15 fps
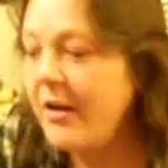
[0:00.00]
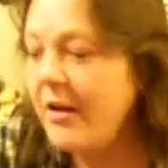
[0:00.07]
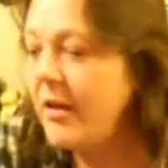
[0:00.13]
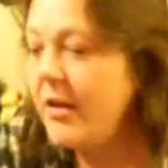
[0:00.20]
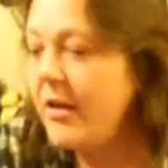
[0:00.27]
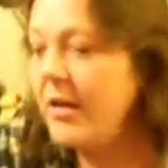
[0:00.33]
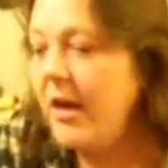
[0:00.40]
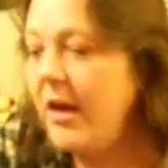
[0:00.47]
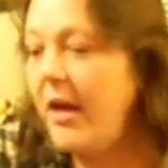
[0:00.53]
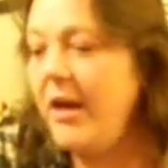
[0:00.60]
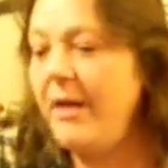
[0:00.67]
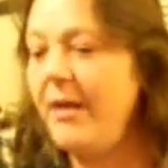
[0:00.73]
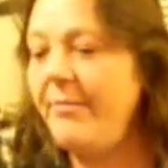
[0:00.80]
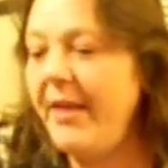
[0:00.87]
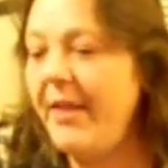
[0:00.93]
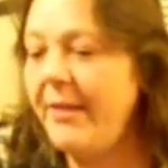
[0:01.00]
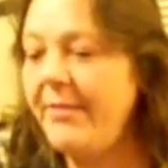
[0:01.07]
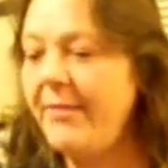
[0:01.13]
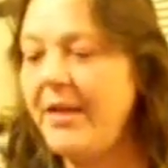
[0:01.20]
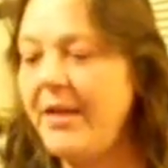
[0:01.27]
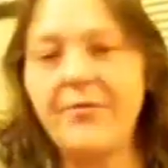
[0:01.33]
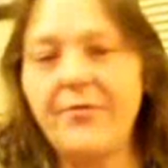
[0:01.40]
Um, that'll be it
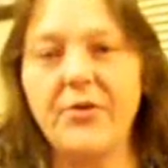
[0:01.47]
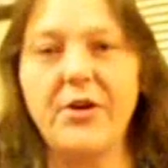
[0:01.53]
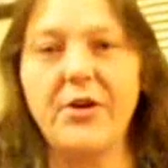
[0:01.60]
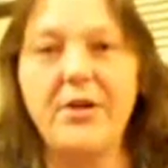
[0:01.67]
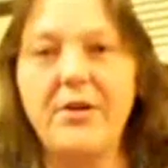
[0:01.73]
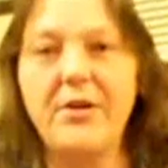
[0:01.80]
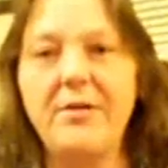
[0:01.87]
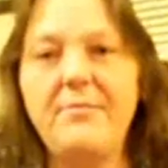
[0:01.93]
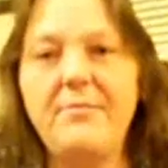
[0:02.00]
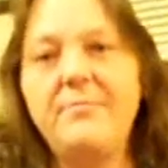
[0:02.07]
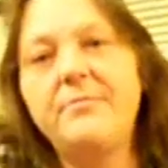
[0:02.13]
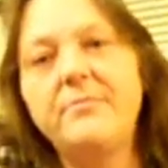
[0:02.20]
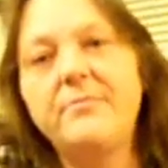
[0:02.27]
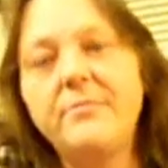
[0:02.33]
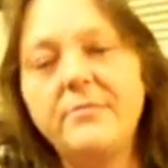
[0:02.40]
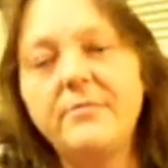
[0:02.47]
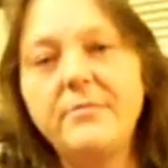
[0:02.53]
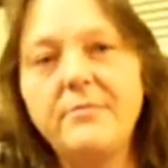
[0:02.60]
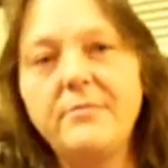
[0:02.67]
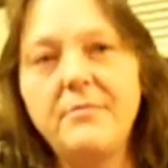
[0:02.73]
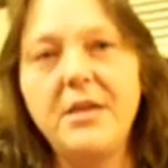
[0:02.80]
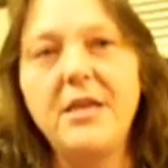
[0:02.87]
from
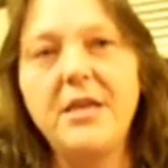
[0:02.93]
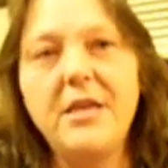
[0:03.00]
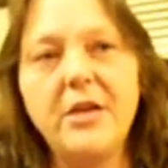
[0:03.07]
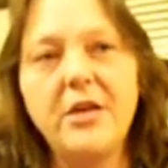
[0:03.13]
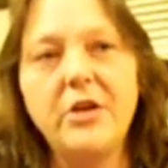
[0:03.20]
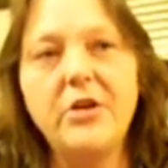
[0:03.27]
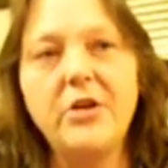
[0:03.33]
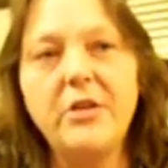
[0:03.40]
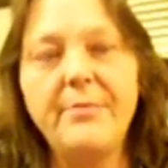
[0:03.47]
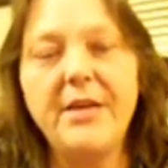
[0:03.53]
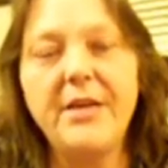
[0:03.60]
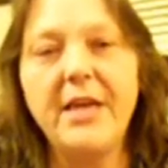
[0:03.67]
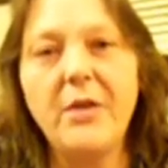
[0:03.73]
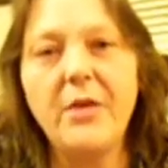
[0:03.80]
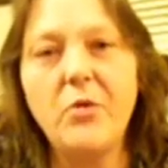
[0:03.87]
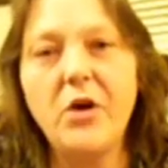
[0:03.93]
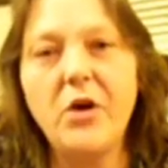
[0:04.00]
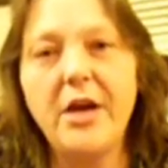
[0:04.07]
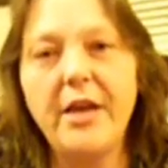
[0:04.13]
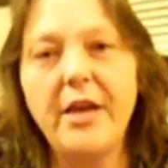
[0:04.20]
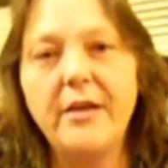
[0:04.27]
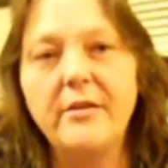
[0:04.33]
me here in the PKY
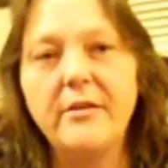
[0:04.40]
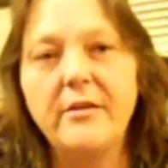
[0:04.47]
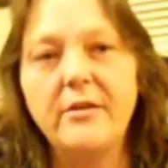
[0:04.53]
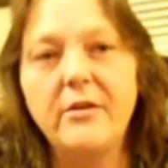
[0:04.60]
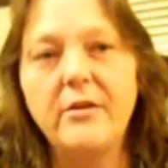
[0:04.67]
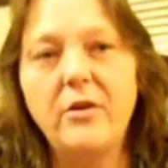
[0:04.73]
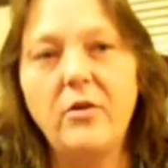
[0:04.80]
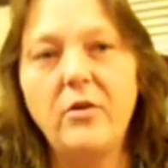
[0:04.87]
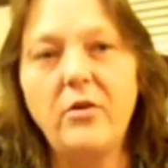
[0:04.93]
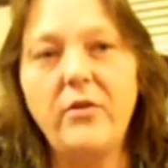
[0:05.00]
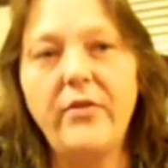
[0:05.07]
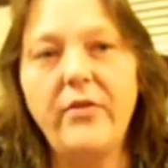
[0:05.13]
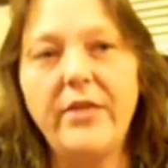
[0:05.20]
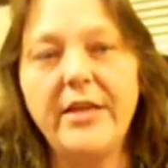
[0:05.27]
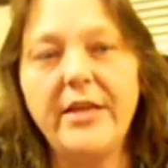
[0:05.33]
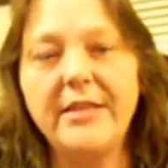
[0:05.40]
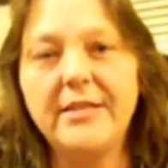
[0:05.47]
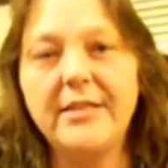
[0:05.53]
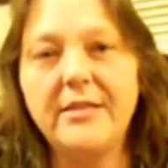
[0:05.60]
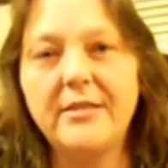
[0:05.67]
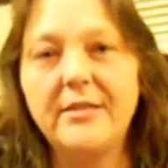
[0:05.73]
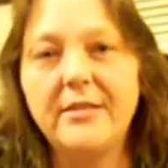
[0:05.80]
on this
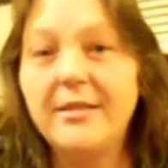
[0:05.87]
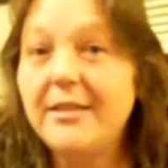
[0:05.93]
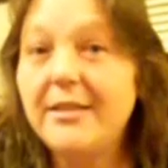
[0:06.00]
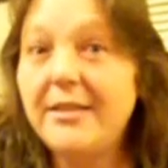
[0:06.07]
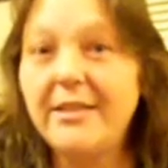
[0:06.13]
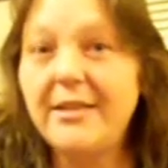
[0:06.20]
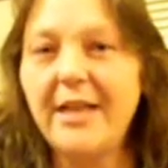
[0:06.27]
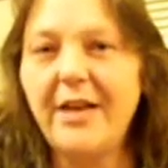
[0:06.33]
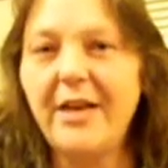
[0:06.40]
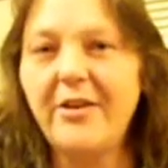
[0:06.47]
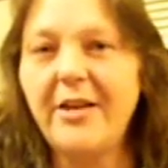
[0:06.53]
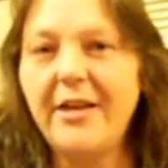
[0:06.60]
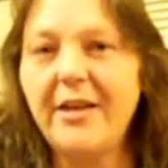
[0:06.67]
Saturday night,